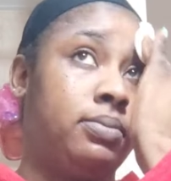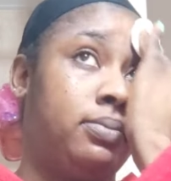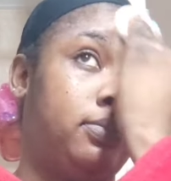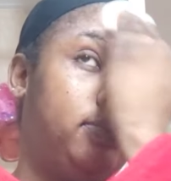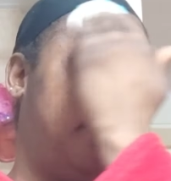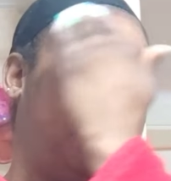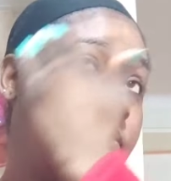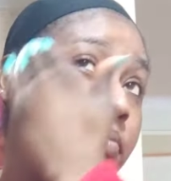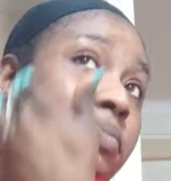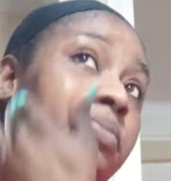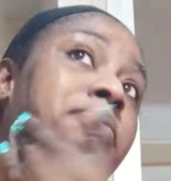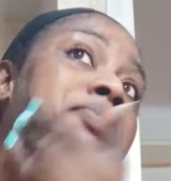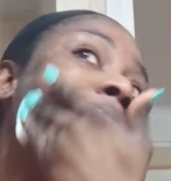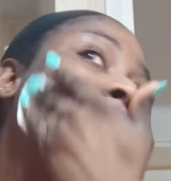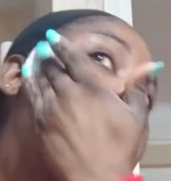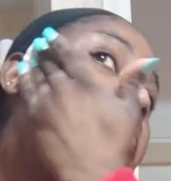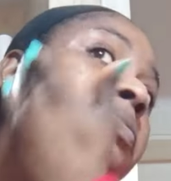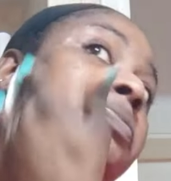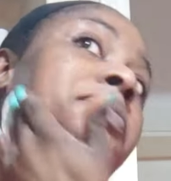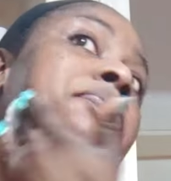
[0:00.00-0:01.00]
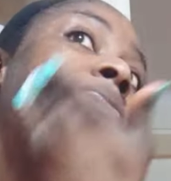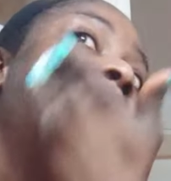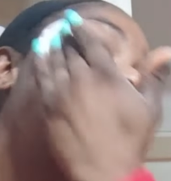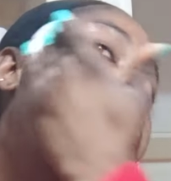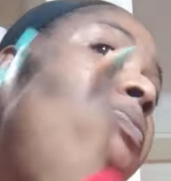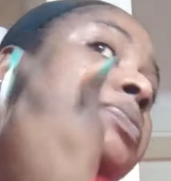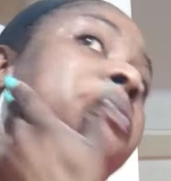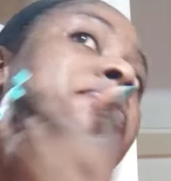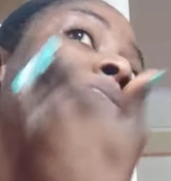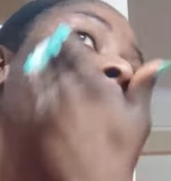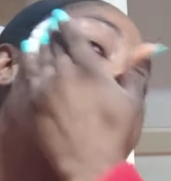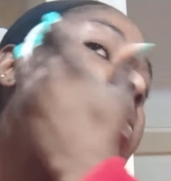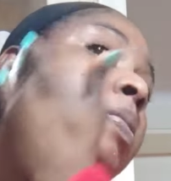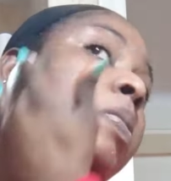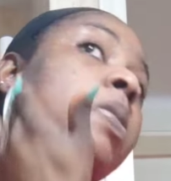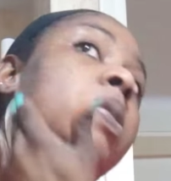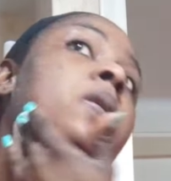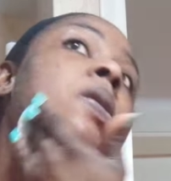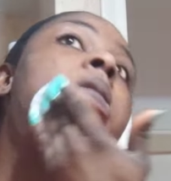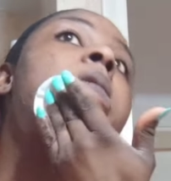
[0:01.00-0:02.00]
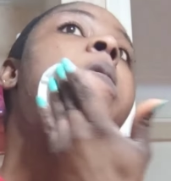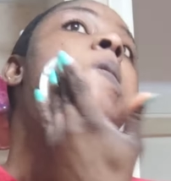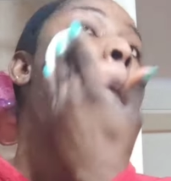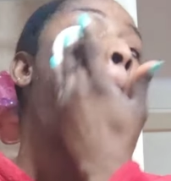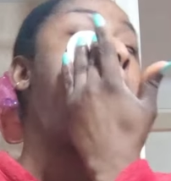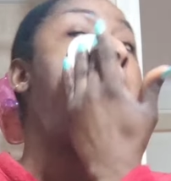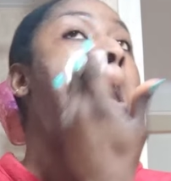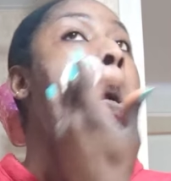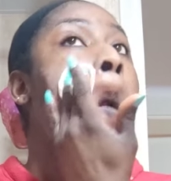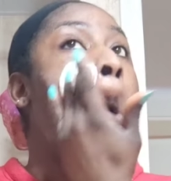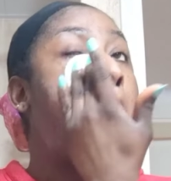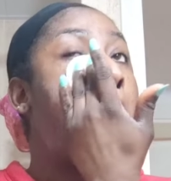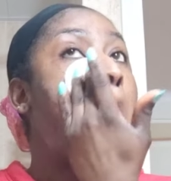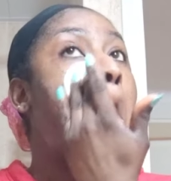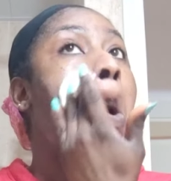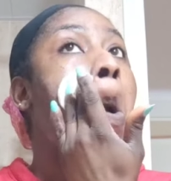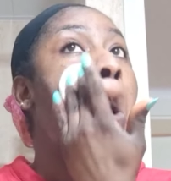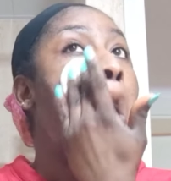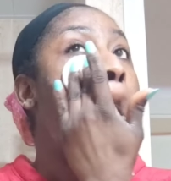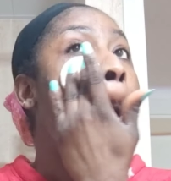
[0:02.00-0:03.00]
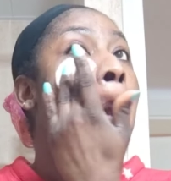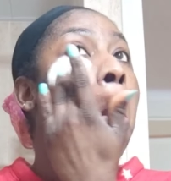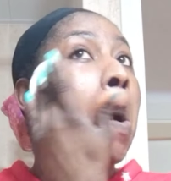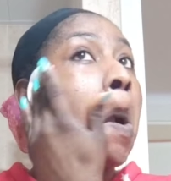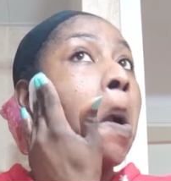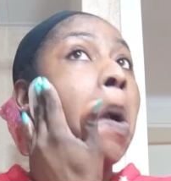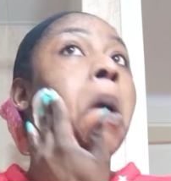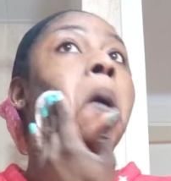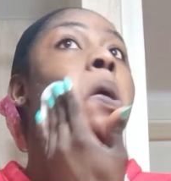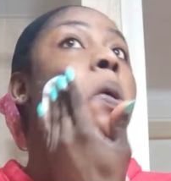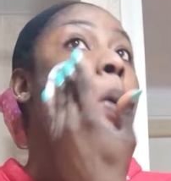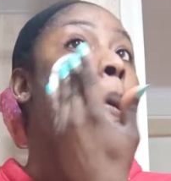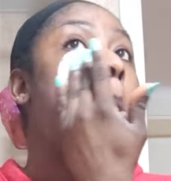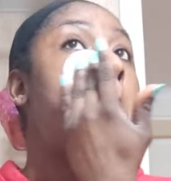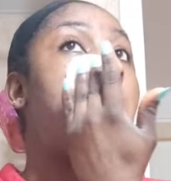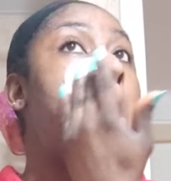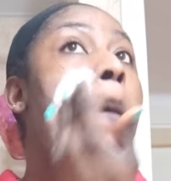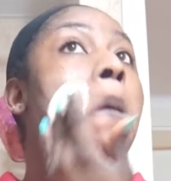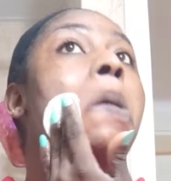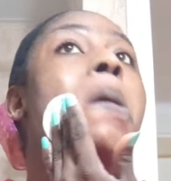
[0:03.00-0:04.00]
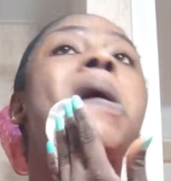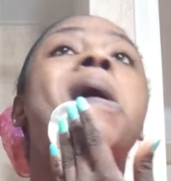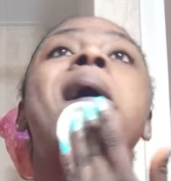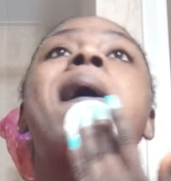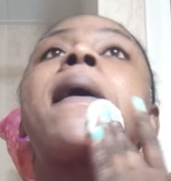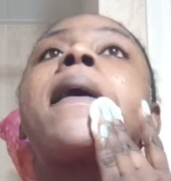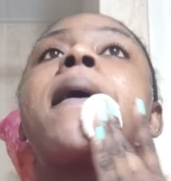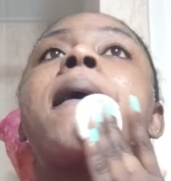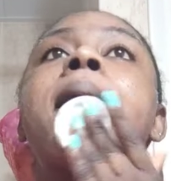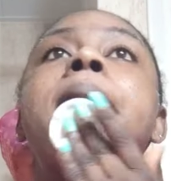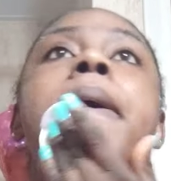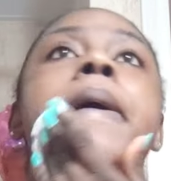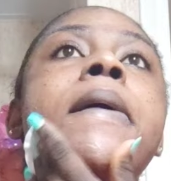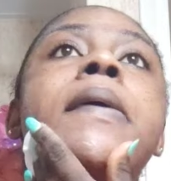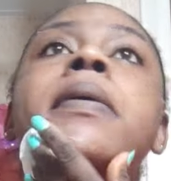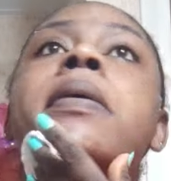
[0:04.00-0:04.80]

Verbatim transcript: if milk you can't do wrong with milk because milk is